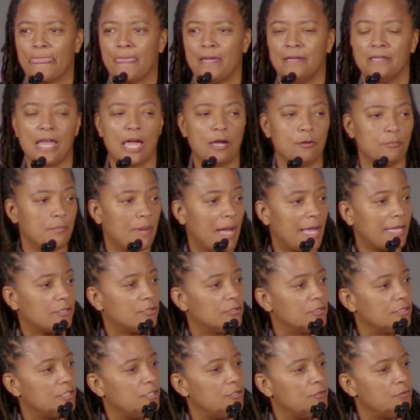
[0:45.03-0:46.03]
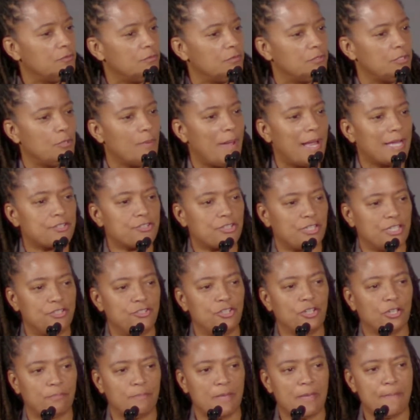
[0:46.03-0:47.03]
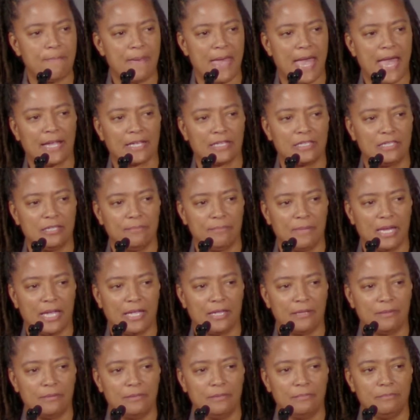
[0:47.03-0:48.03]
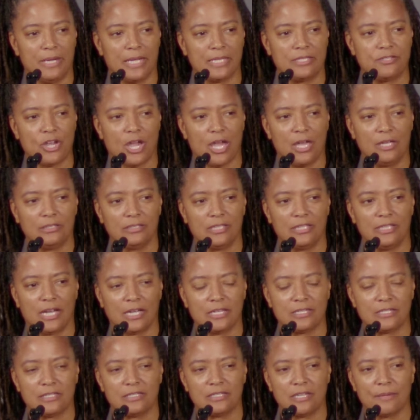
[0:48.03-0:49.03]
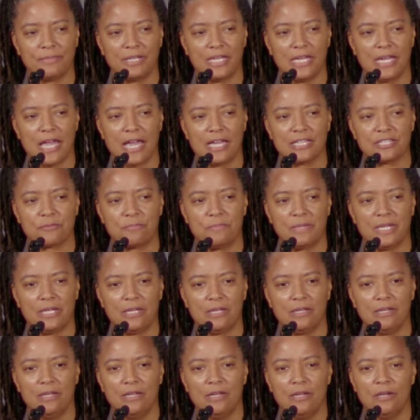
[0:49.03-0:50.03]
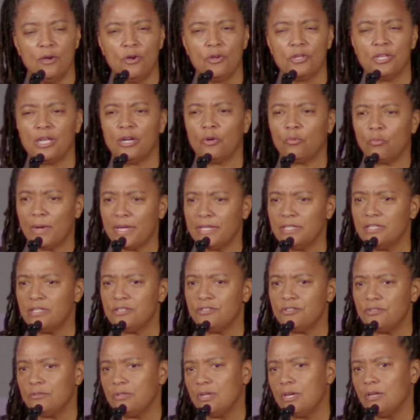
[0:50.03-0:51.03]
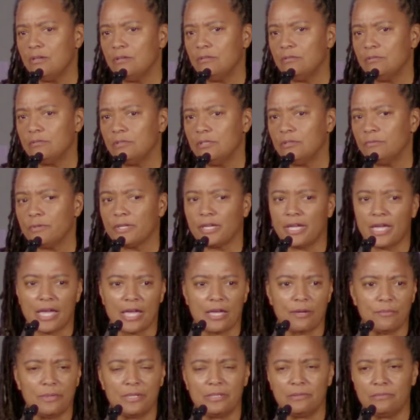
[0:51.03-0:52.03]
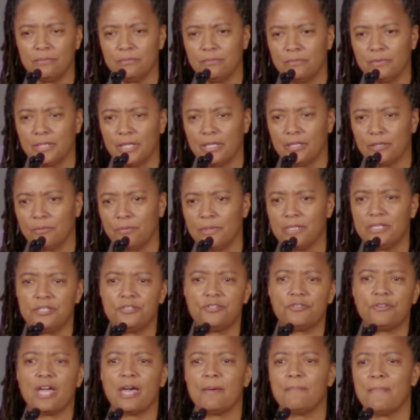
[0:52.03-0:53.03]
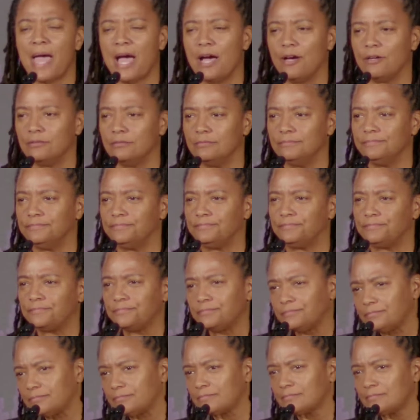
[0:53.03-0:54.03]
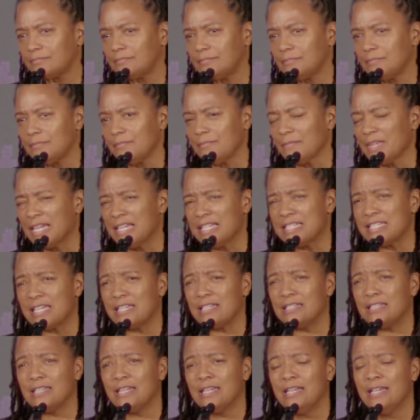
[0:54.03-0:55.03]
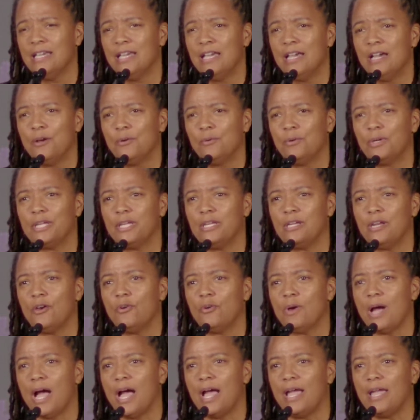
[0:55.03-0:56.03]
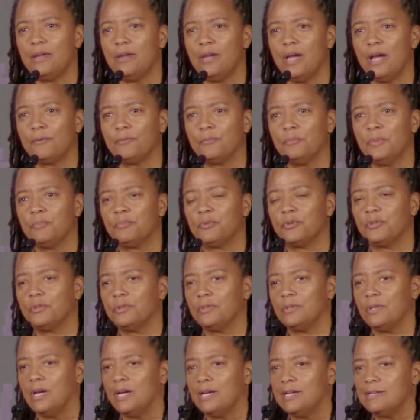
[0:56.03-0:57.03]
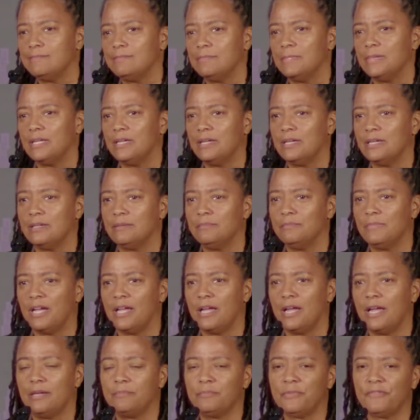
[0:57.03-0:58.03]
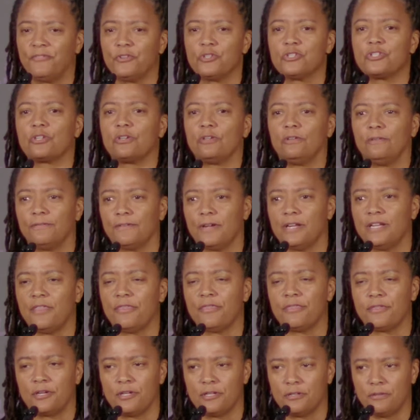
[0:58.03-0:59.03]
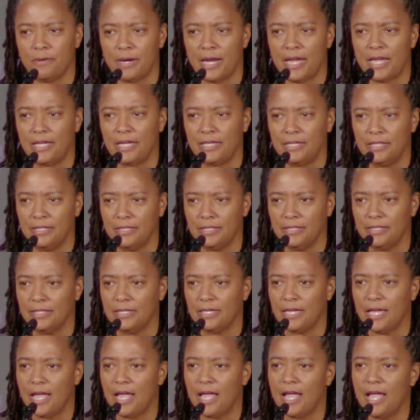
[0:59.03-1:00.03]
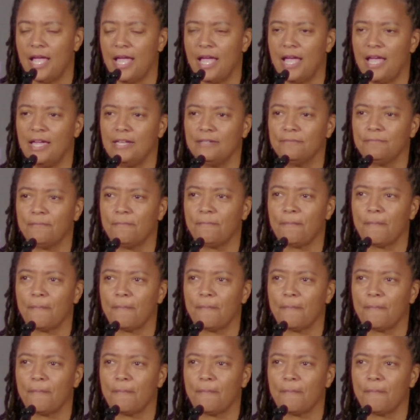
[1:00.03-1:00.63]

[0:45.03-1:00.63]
Now, Michael, you actually took me back to my childhood. Somebody asked me, when did you know you were gay? When did you come out? And I said, well, I remember I had my first girlfriend in 3rd grade. And